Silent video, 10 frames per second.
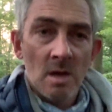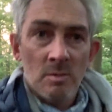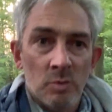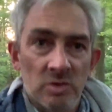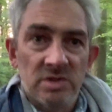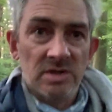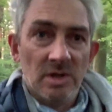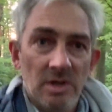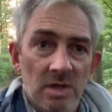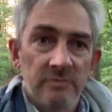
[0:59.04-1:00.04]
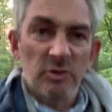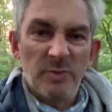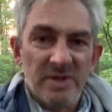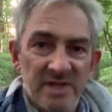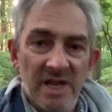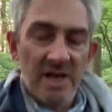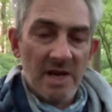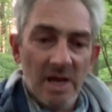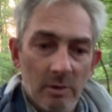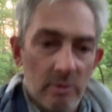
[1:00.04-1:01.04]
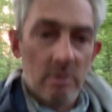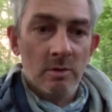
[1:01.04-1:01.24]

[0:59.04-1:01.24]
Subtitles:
But I've just been to get it now and